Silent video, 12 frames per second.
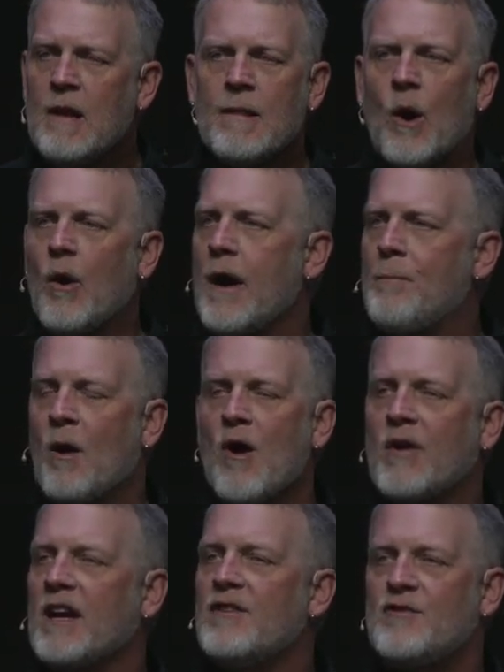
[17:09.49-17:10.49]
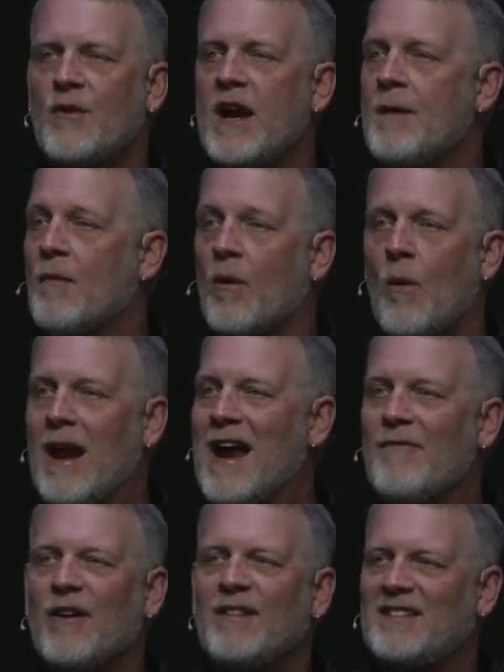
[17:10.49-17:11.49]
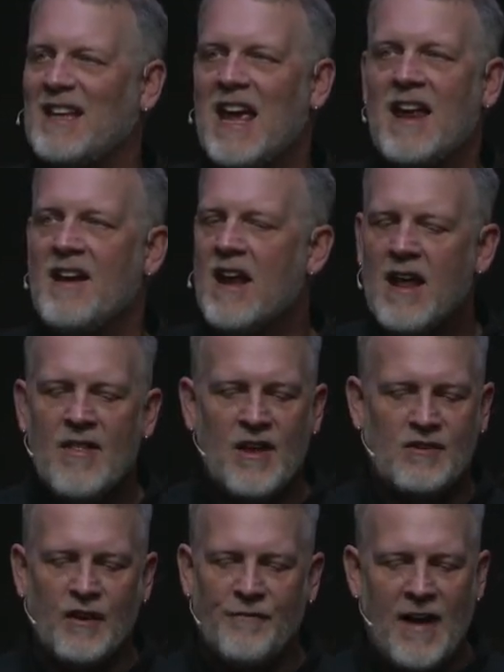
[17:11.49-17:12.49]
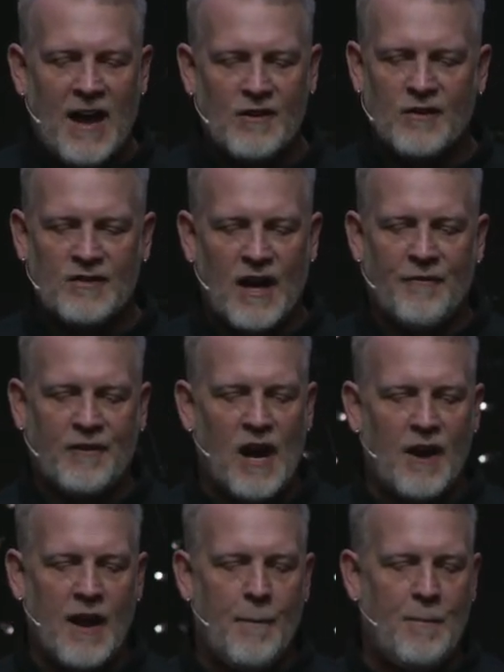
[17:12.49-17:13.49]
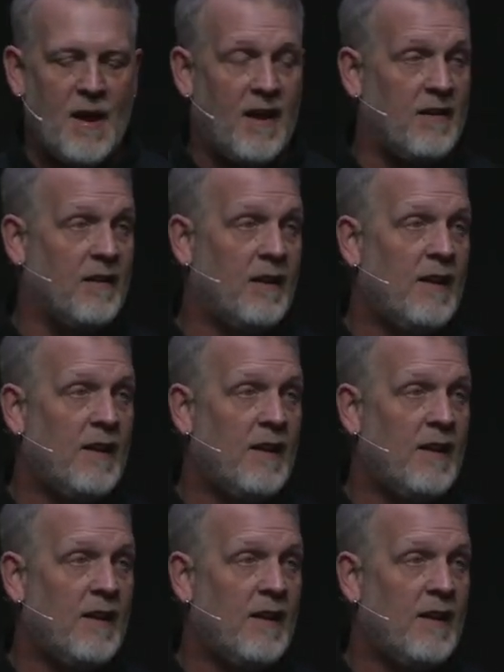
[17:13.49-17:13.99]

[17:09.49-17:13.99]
or a broken dream or whatever sin that you found yourself caught up in.